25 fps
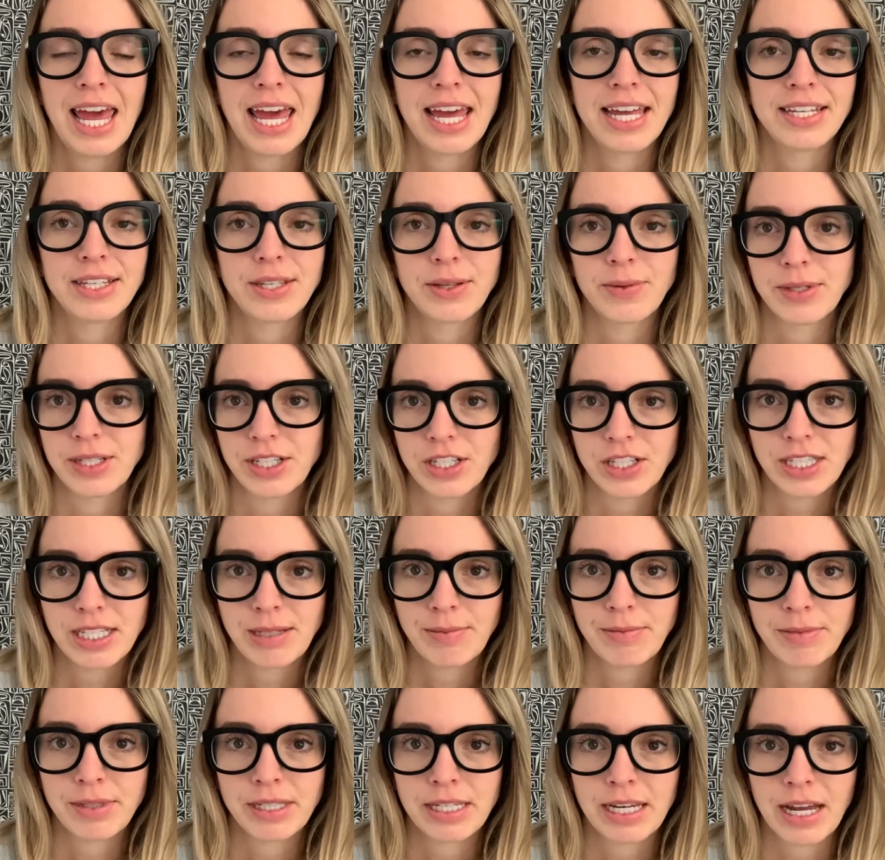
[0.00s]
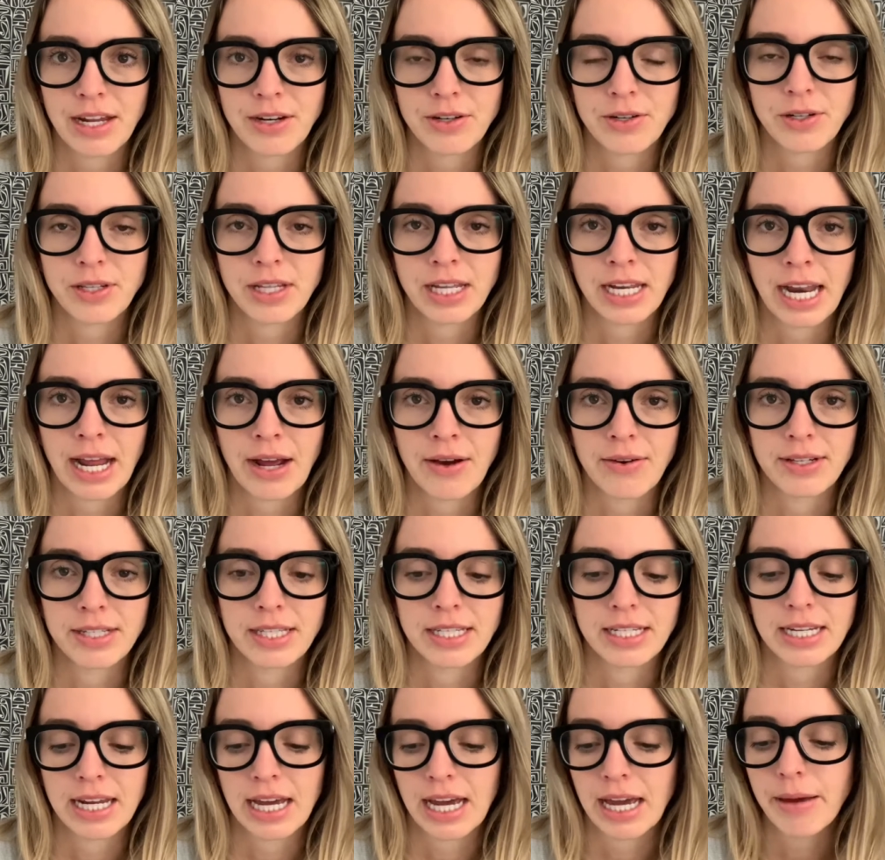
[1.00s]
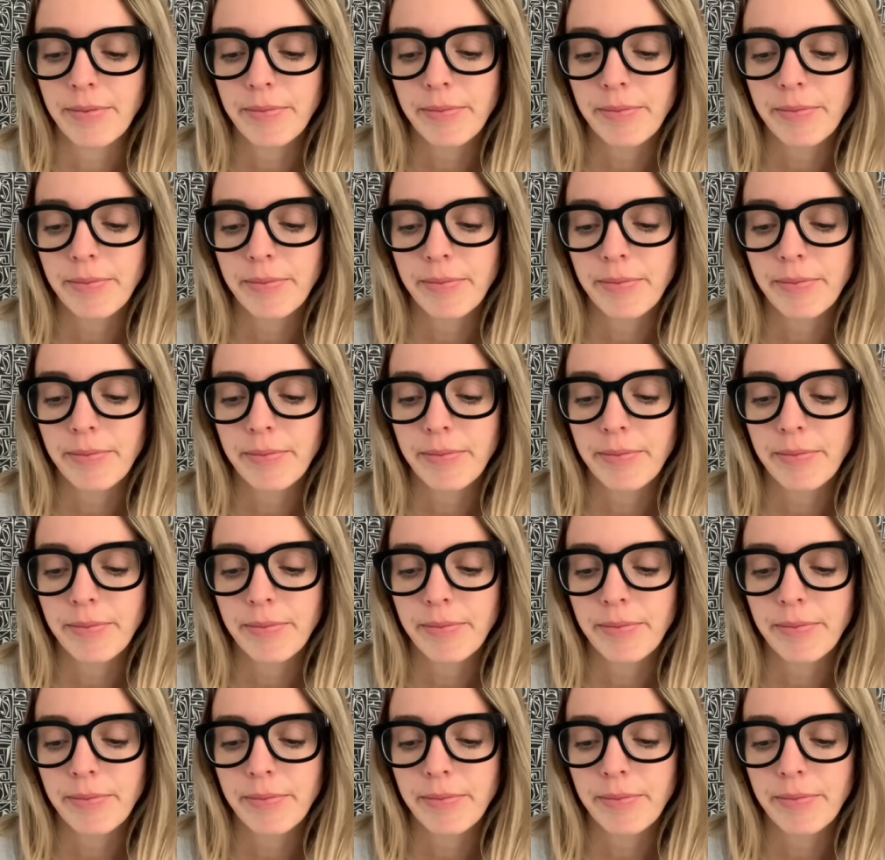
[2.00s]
so it just seems natural that now is the time.